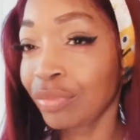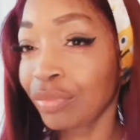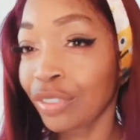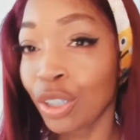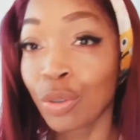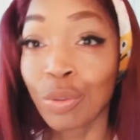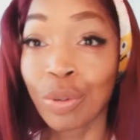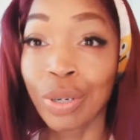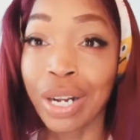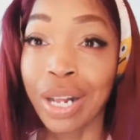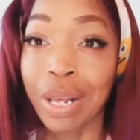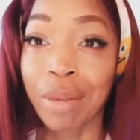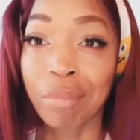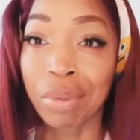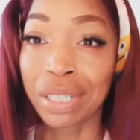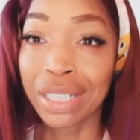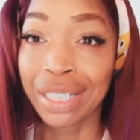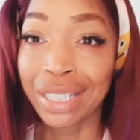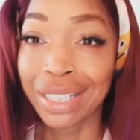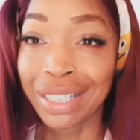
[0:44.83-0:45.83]
what I've
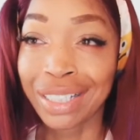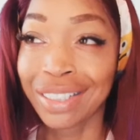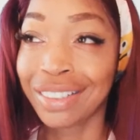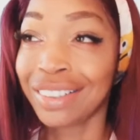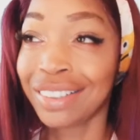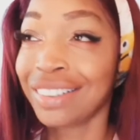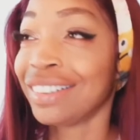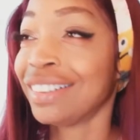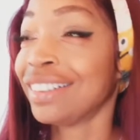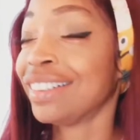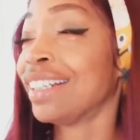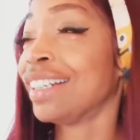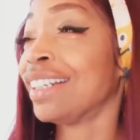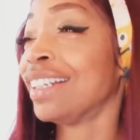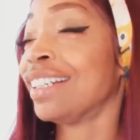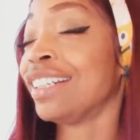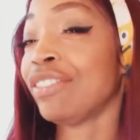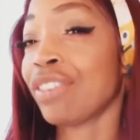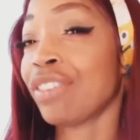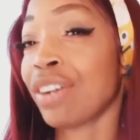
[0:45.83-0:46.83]
been eating
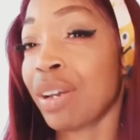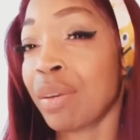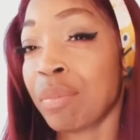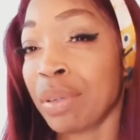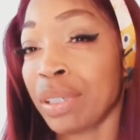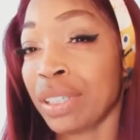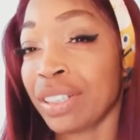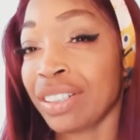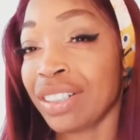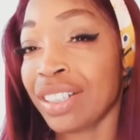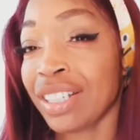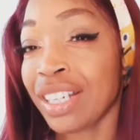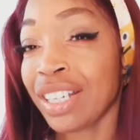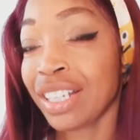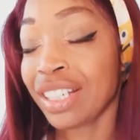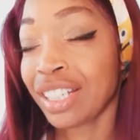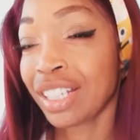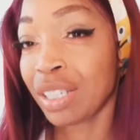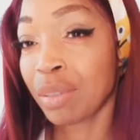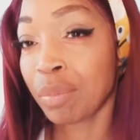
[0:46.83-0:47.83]
and if I've been
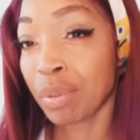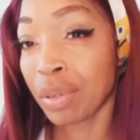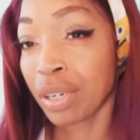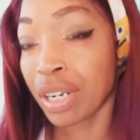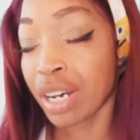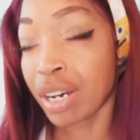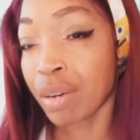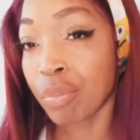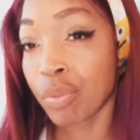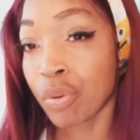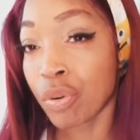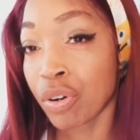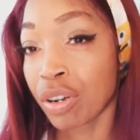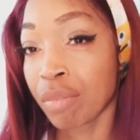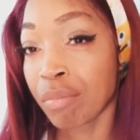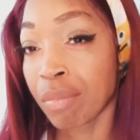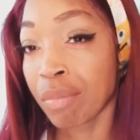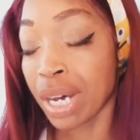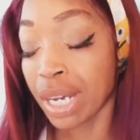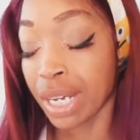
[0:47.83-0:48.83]
keeping up
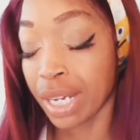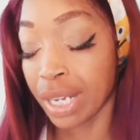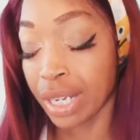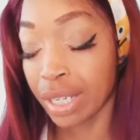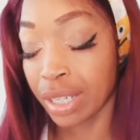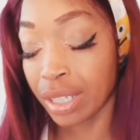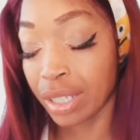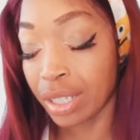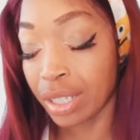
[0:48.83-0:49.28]
on my